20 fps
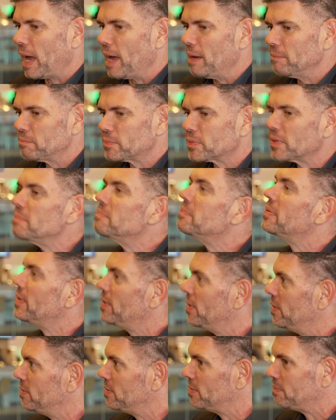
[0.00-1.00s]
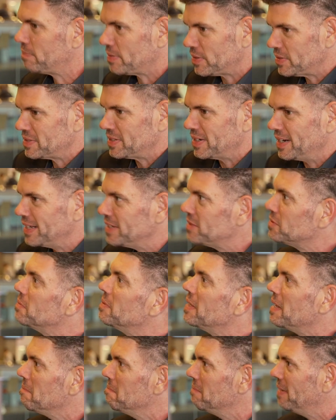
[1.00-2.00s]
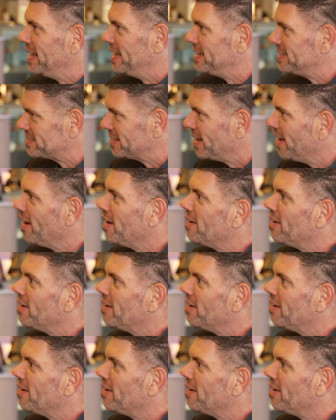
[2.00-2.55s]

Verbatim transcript: I'm prepared personally to be amazed